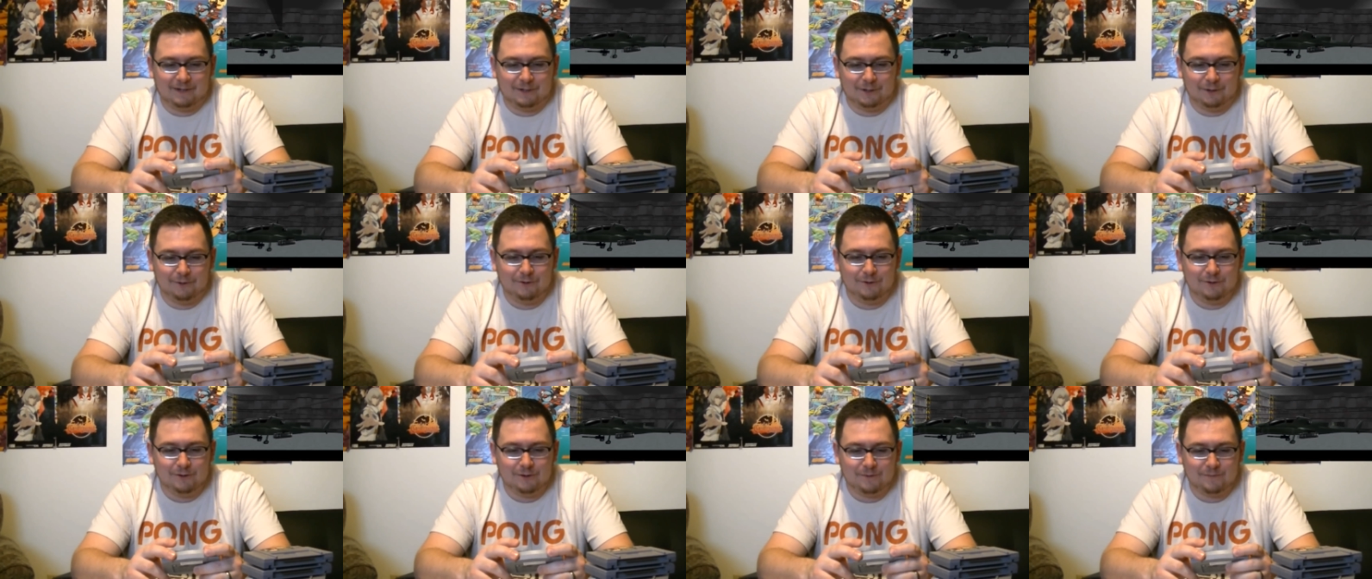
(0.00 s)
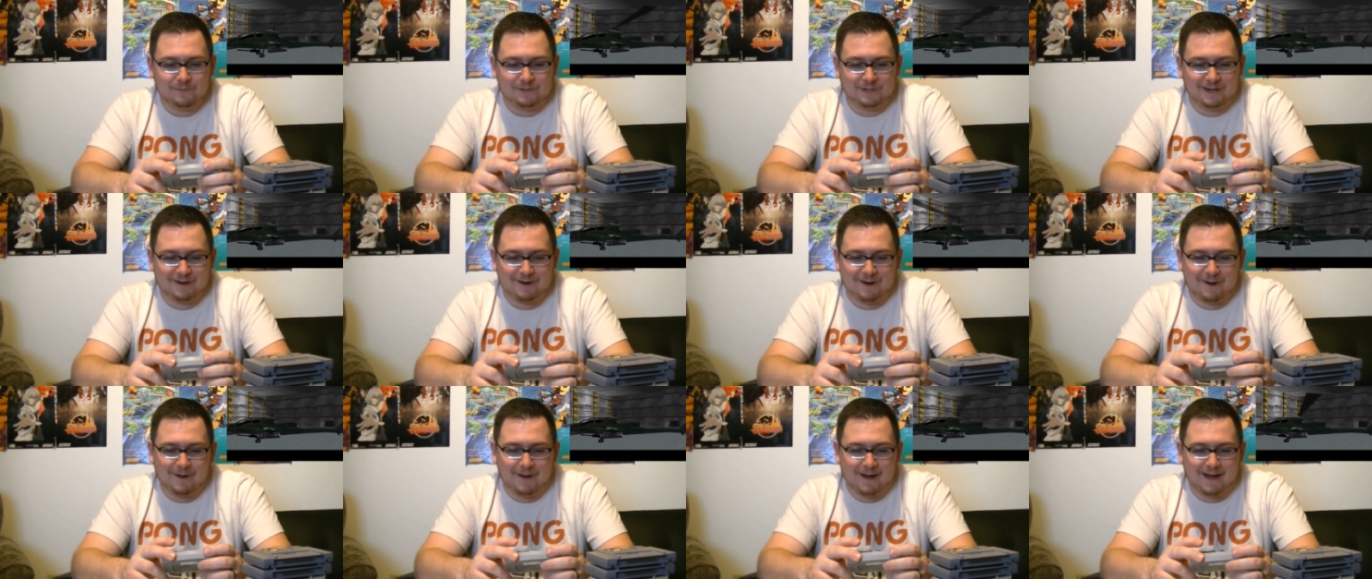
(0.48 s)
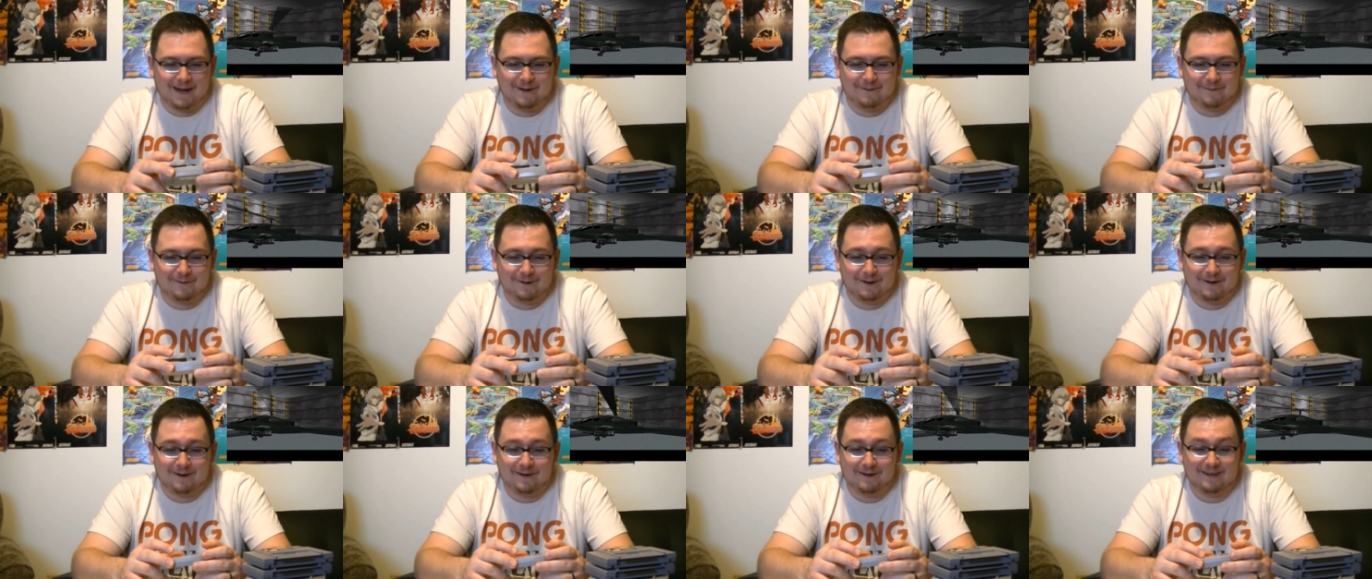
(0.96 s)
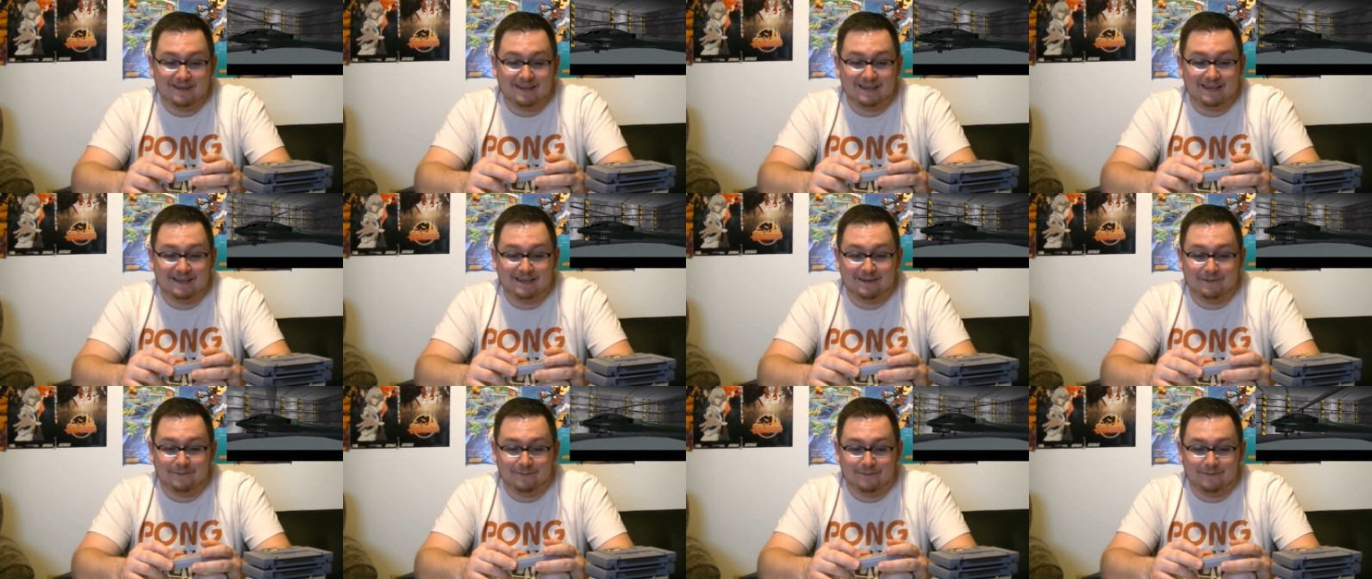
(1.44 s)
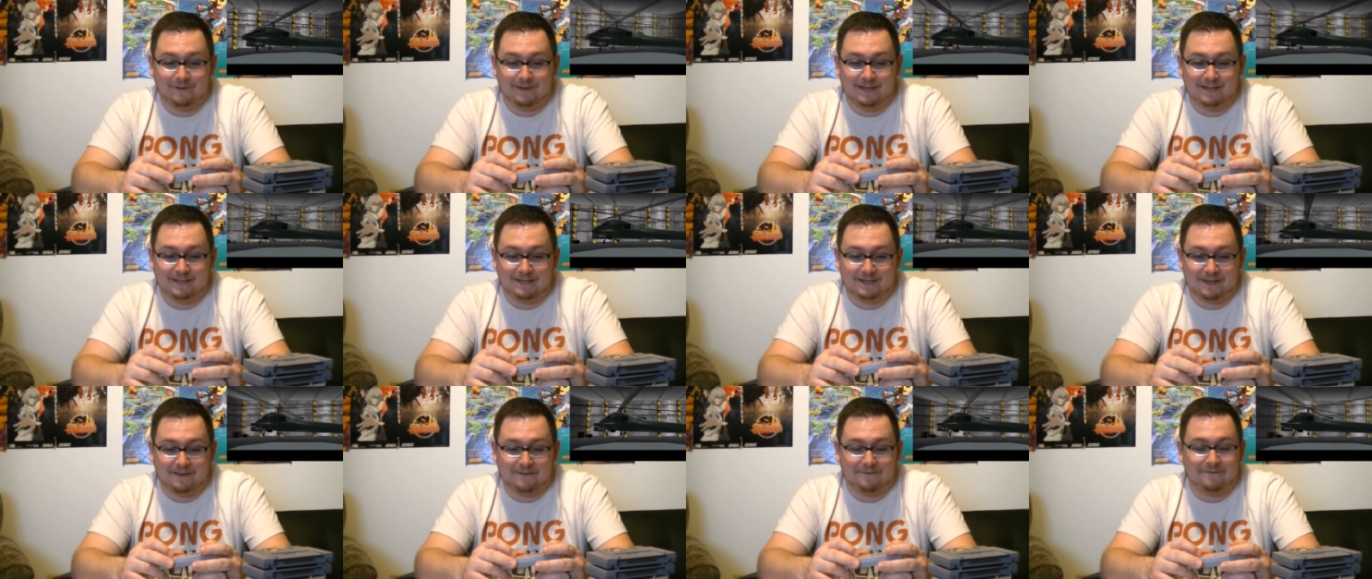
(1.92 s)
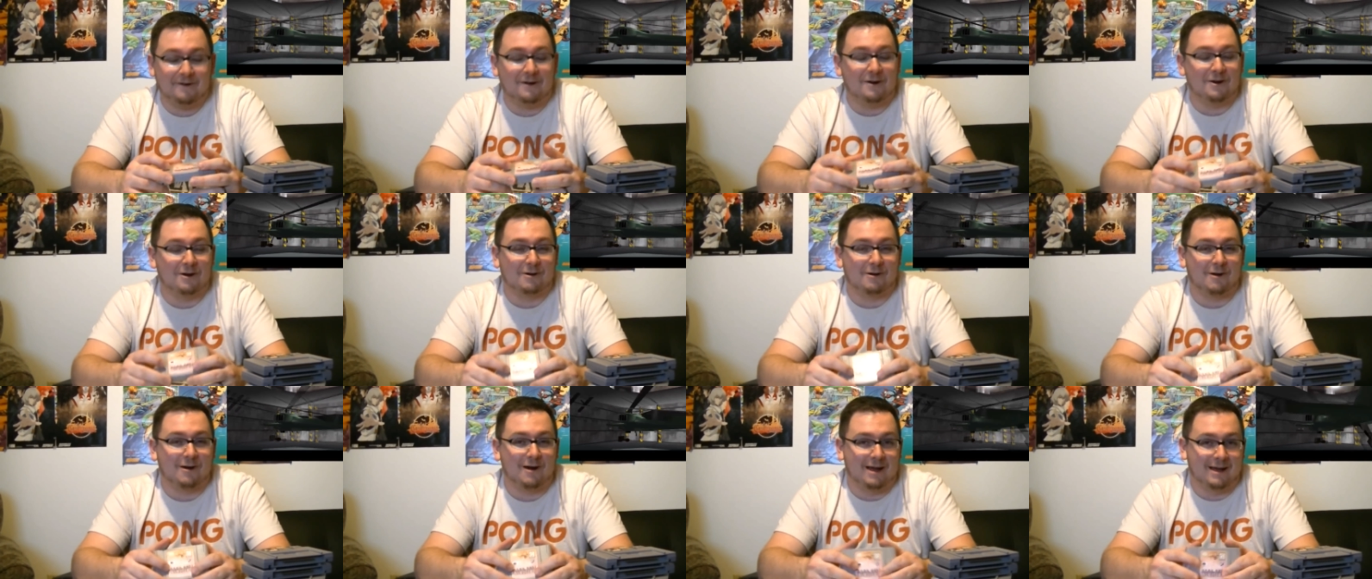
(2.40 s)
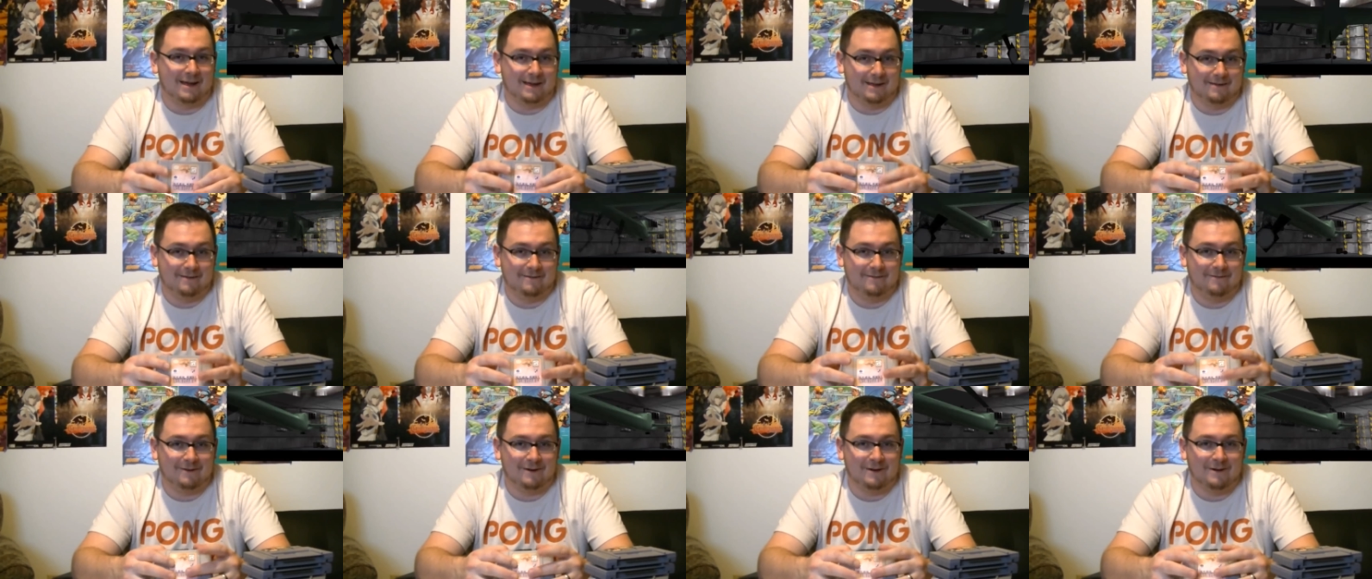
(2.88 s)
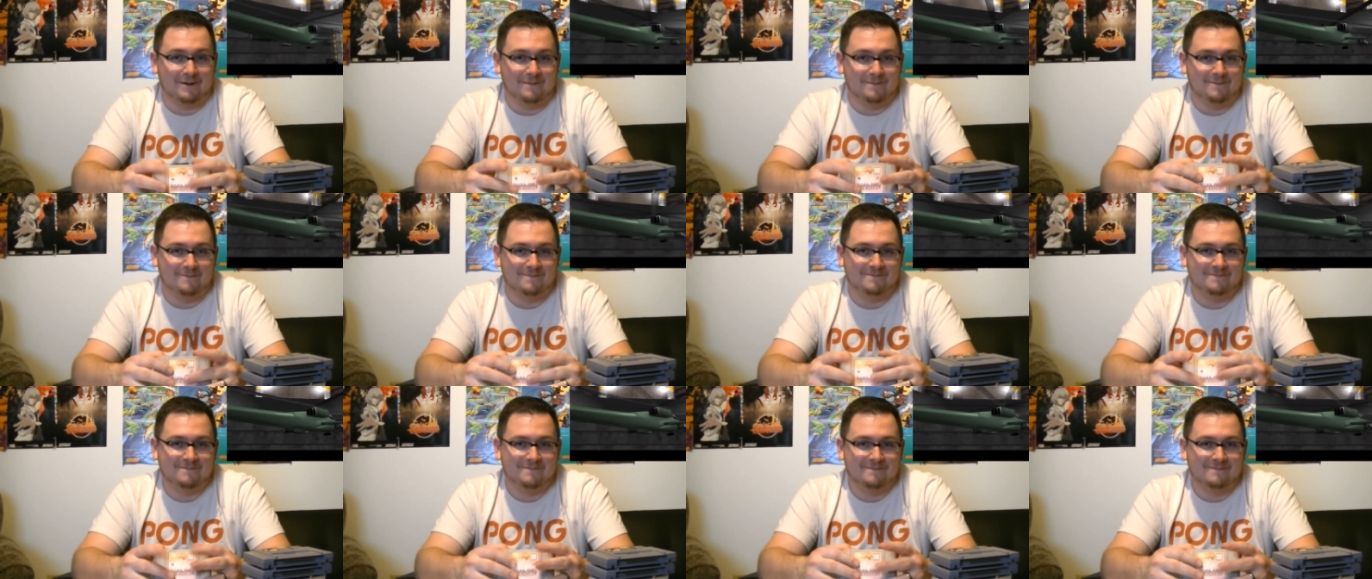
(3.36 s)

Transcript: Duke Nukem Zero Hour is a far cry from